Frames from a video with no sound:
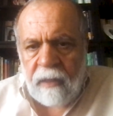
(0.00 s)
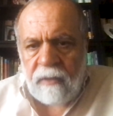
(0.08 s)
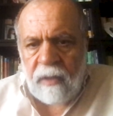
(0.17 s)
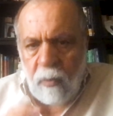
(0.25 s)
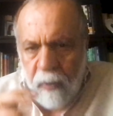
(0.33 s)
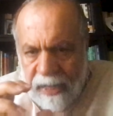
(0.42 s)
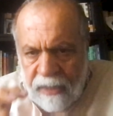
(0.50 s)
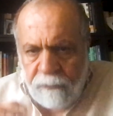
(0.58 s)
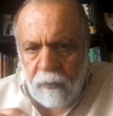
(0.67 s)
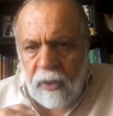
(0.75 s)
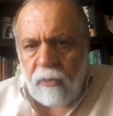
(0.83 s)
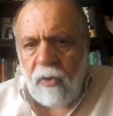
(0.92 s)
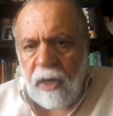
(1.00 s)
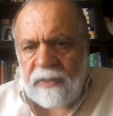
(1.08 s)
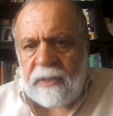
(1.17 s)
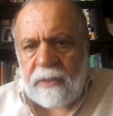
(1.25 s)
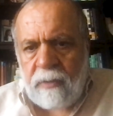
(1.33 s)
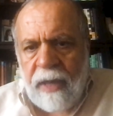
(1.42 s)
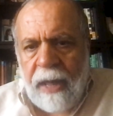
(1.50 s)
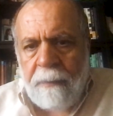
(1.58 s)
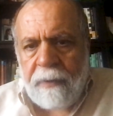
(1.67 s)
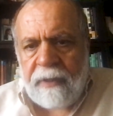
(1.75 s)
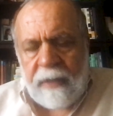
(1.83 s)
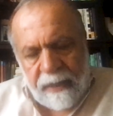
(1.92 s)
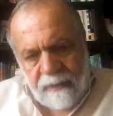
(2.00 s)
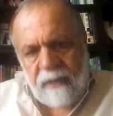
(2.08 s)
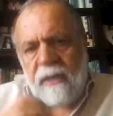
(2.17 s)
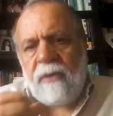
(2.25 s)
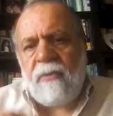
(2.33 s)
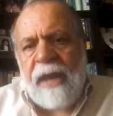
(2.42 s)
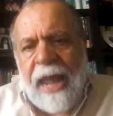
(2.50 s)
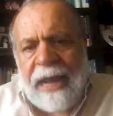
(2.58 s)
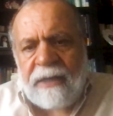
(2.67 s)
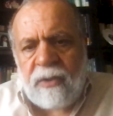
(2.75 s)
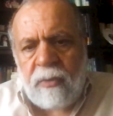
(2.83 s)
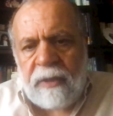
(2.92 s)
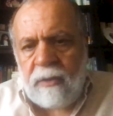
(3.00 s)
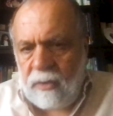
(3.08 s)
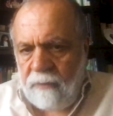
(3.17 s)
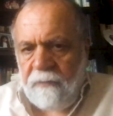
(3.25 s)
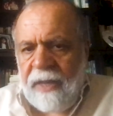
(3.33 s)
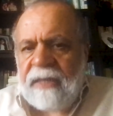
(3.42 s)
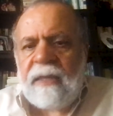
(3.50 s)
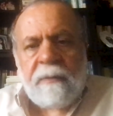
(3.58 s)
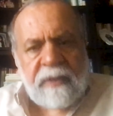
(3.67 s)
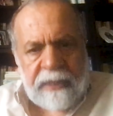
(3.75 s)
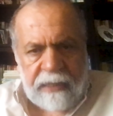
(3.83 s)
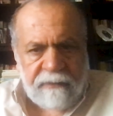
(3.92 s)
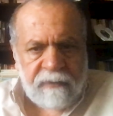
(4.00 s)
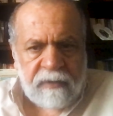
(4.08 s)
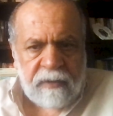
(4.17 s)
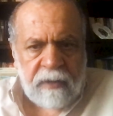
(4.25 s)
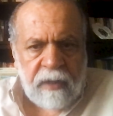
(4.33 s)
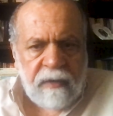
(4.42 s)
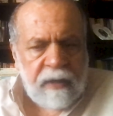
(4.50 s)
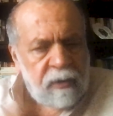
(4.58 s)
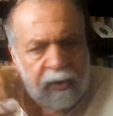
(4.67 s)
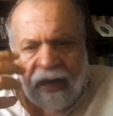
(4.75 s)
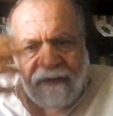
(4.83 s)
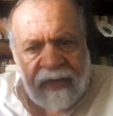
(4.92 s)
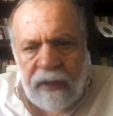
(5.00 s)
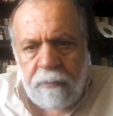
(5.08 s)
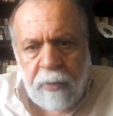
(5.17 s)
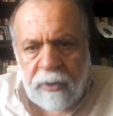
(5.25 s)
They wait for a crisis to happen and then they react to it to defend themselves. They don't have any.